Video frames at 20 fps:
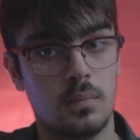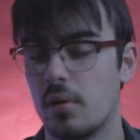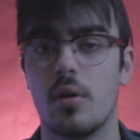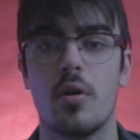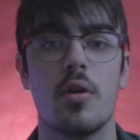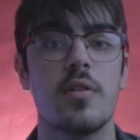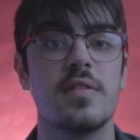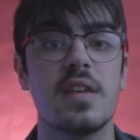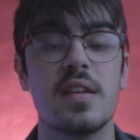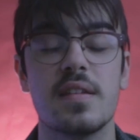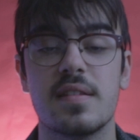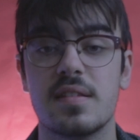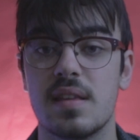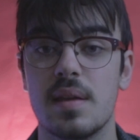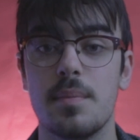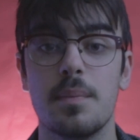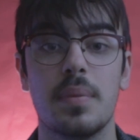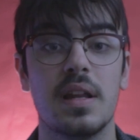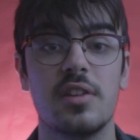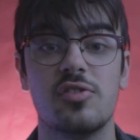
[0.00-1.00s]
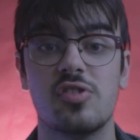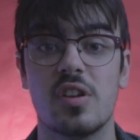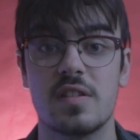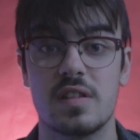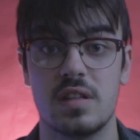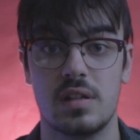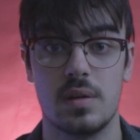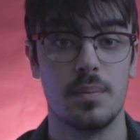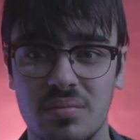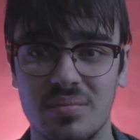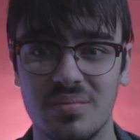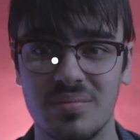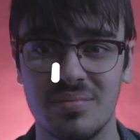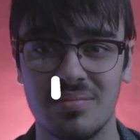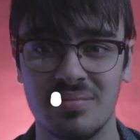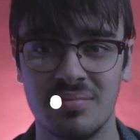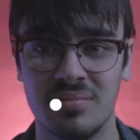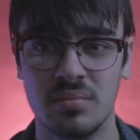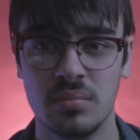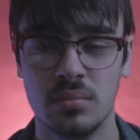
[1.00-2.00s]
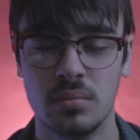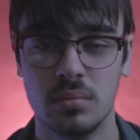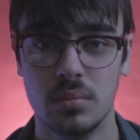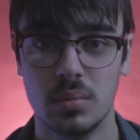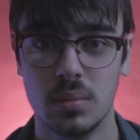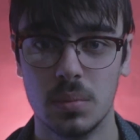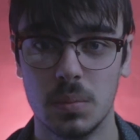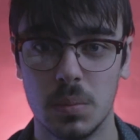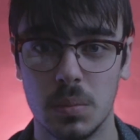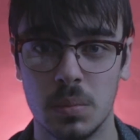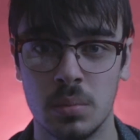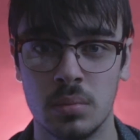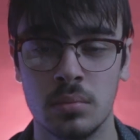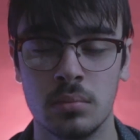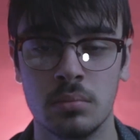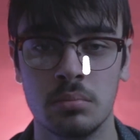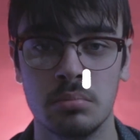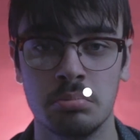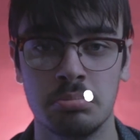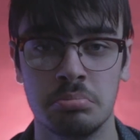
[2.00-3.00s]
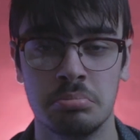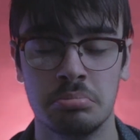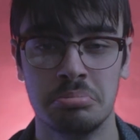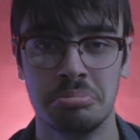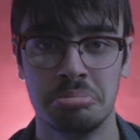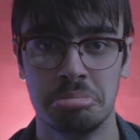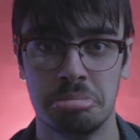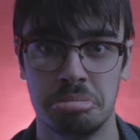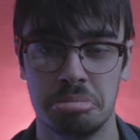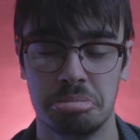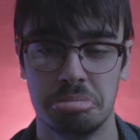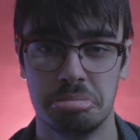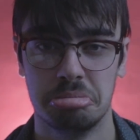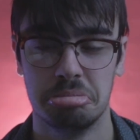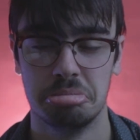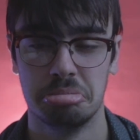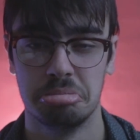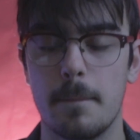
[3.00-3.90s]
Or is it simply just an emotional response you want from the viewer?